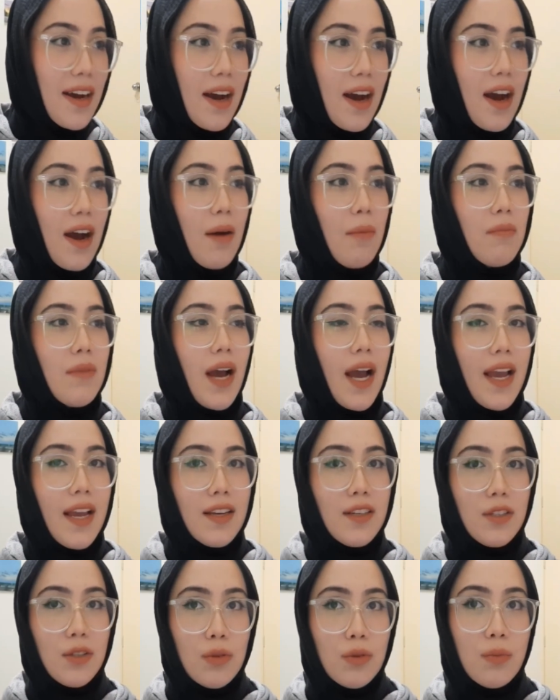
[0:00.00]
I
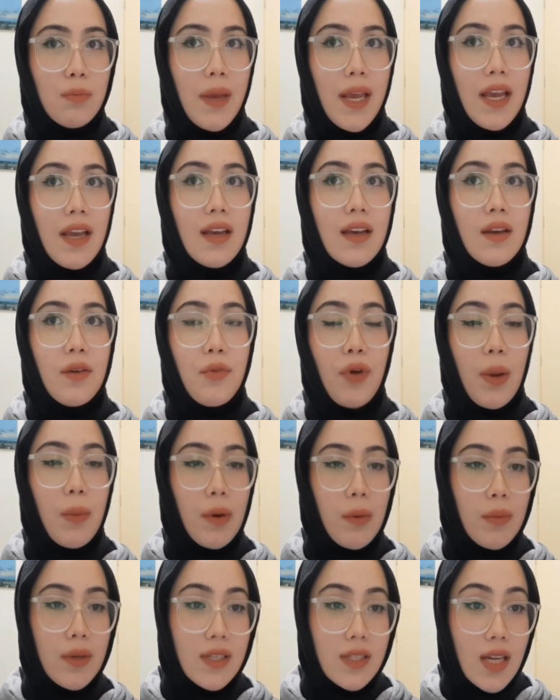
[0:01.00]
do make grammar
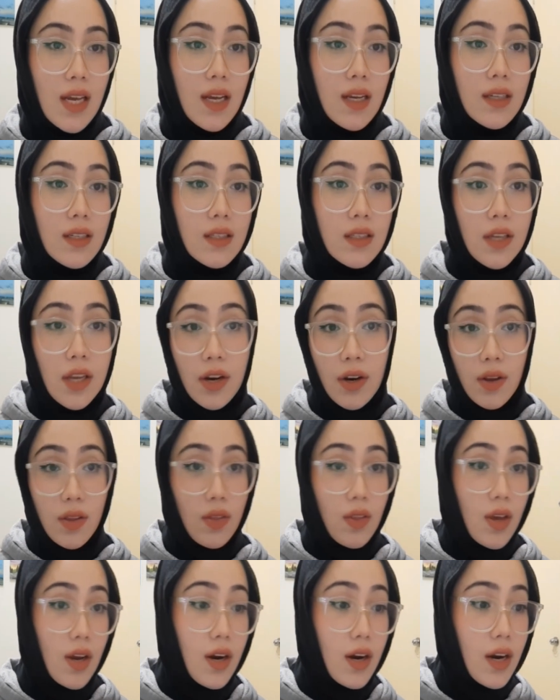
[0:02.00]
mistakes here and
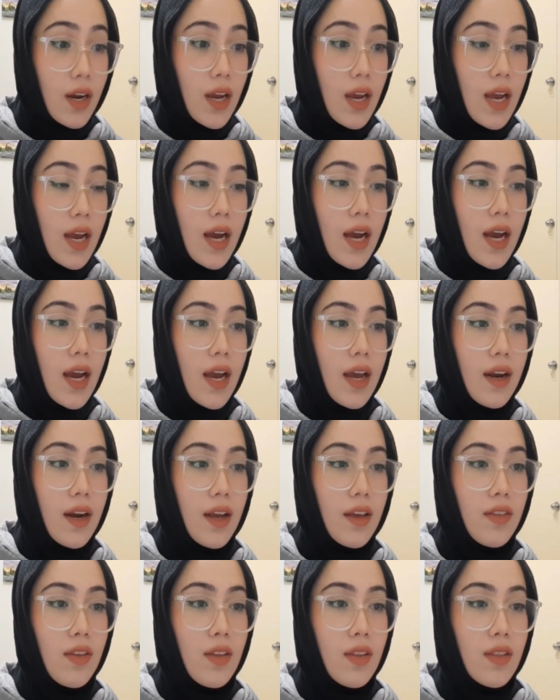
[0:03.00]
there, and I
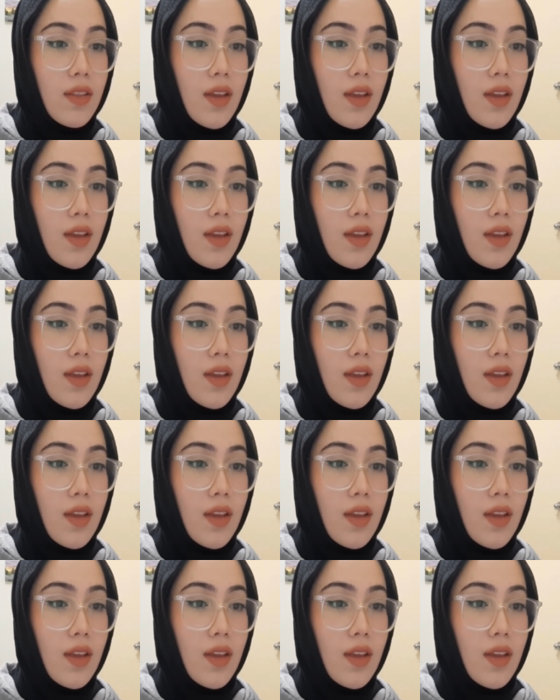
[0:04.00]
think